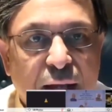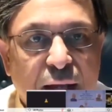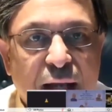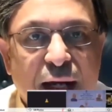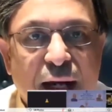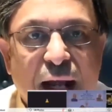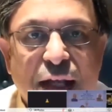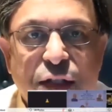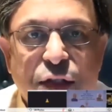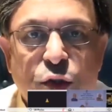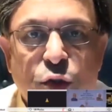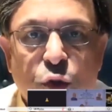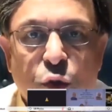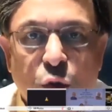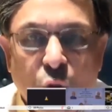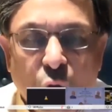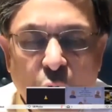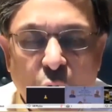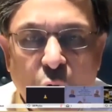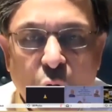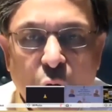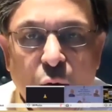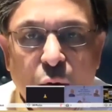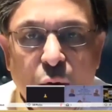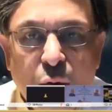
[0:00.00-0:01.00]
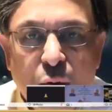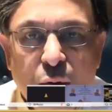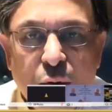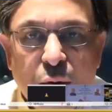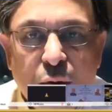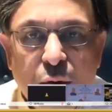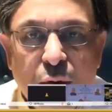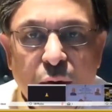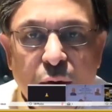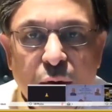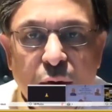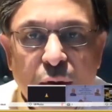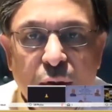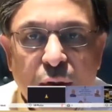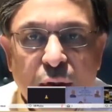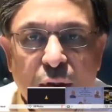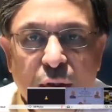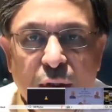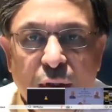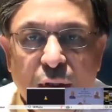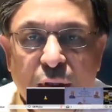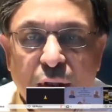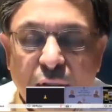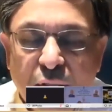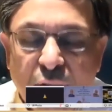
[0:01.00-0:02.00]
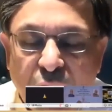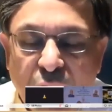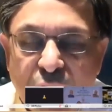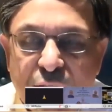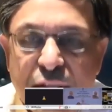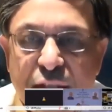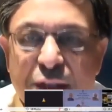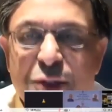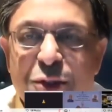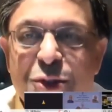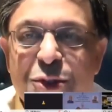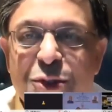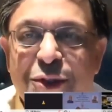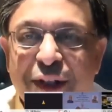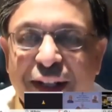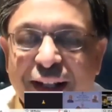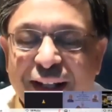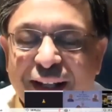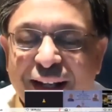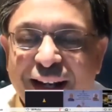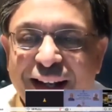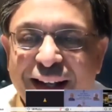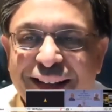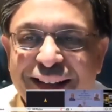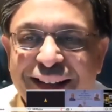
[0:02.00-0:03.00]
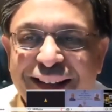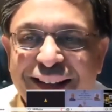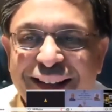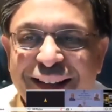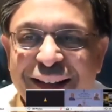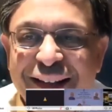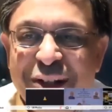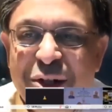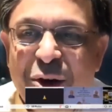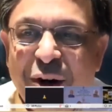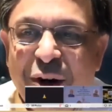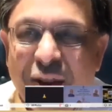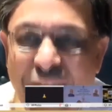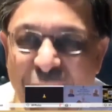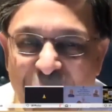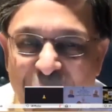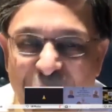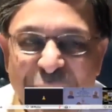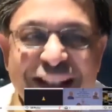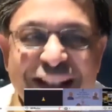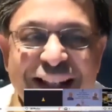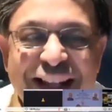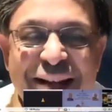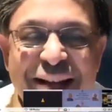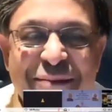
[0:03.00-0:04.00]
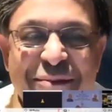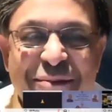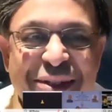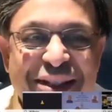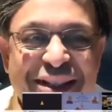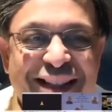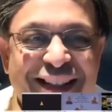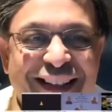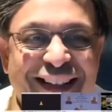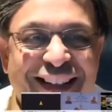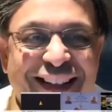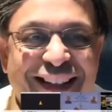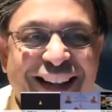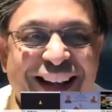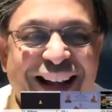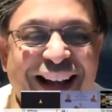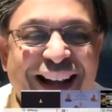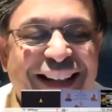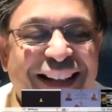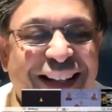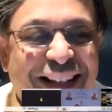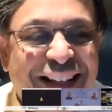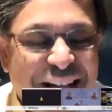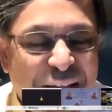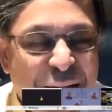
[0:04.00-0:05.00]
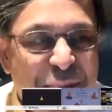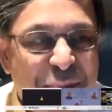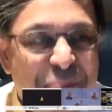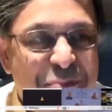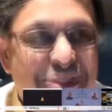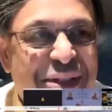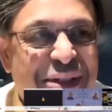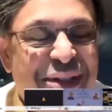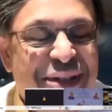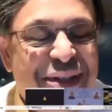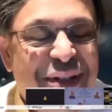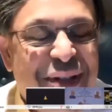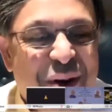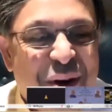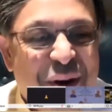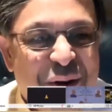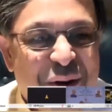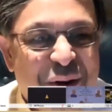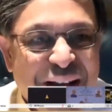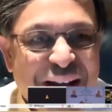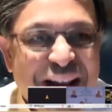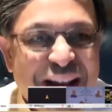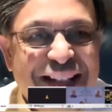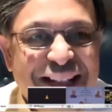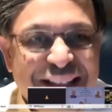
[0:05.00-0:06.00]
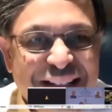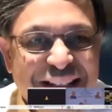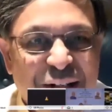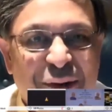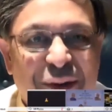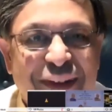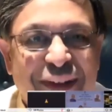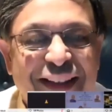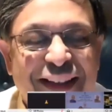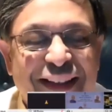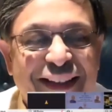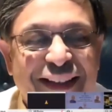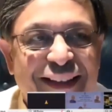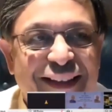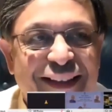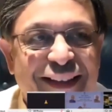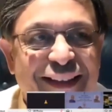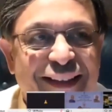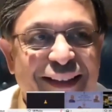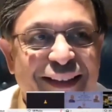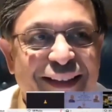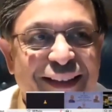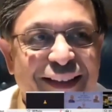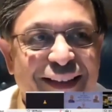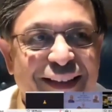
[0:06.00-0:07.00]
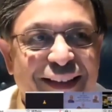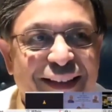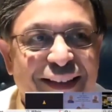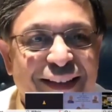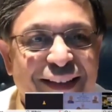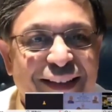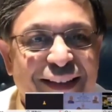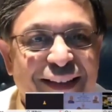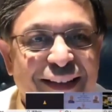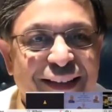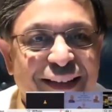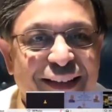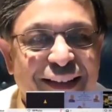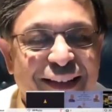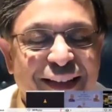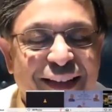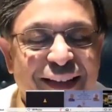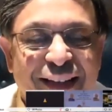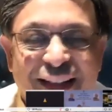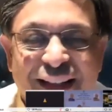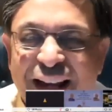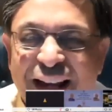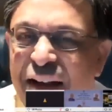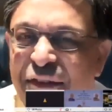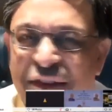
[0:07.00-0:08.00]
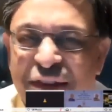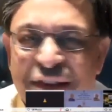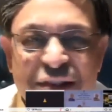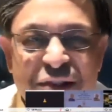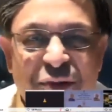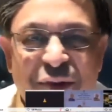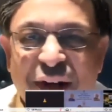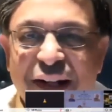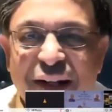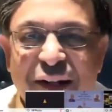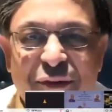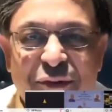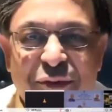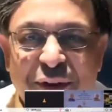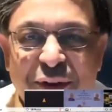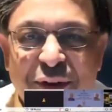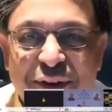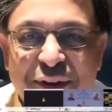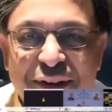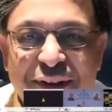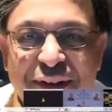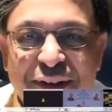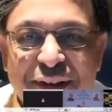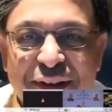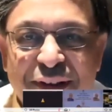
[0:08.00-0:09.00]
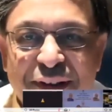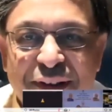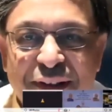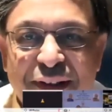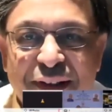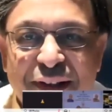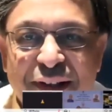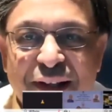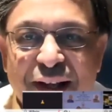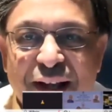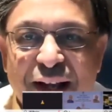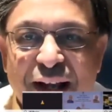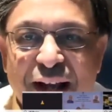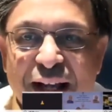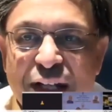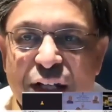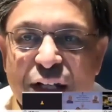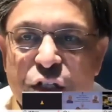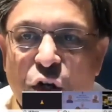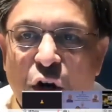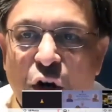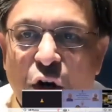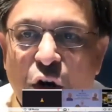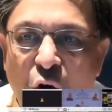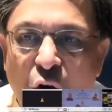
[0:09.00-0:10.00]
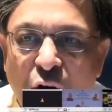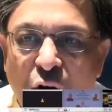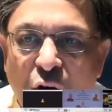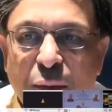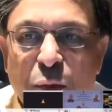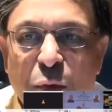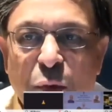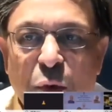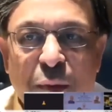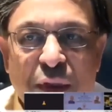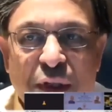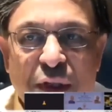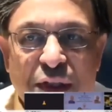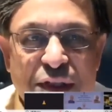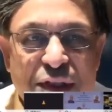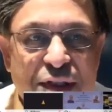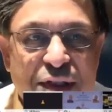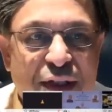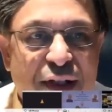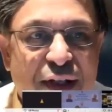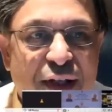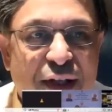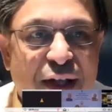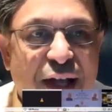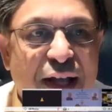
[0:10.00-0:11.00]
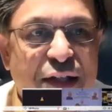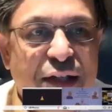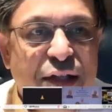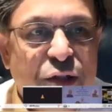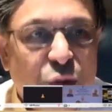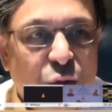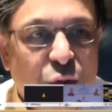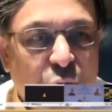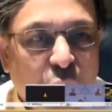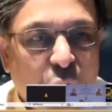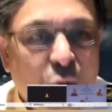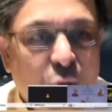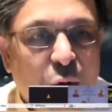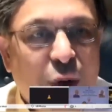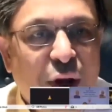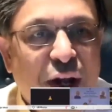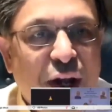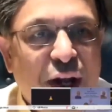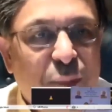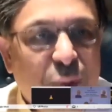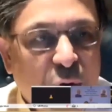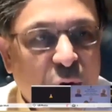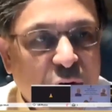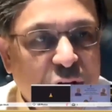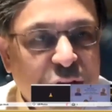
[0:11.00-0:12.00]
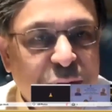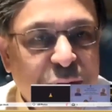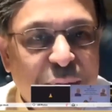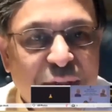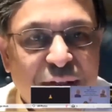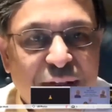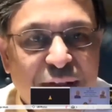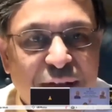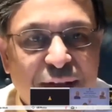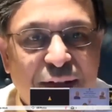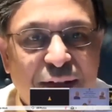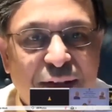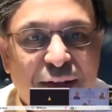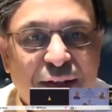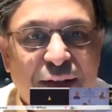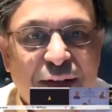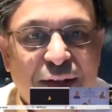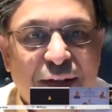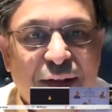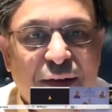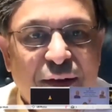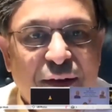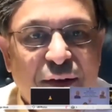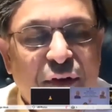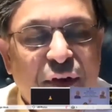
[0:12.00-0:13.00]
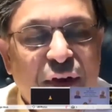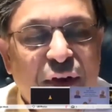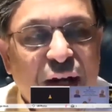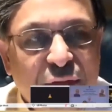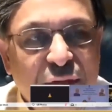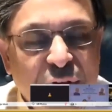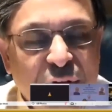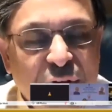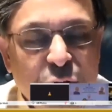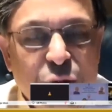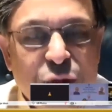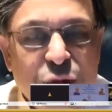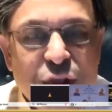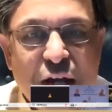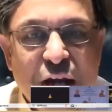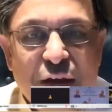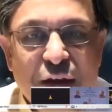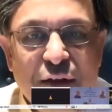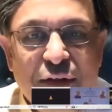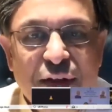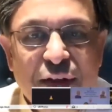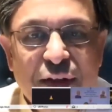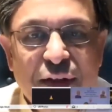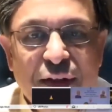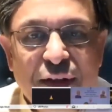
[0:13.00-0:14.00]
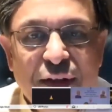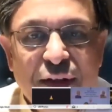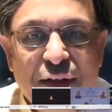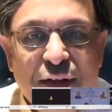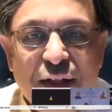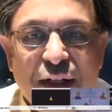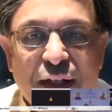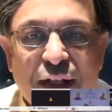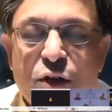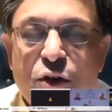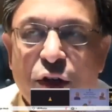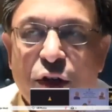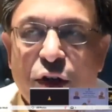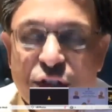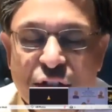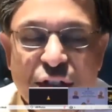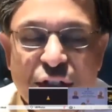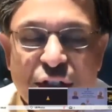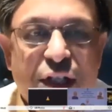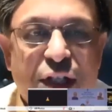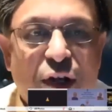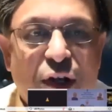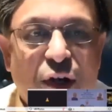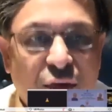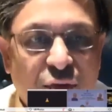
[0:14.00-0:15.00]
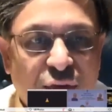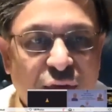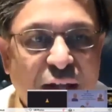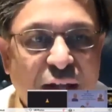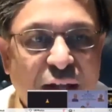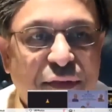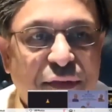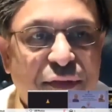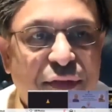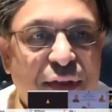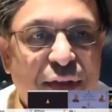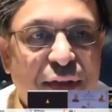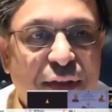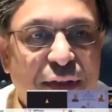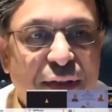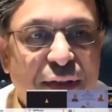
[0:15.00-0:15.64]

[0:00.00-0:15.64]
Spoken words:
And as you grow, continue to recollect your happy times at the campus of IIT Guwahati. Life is wonderful. Enjoy all the moments as you grow and prosper wherever you travel in your journey of life.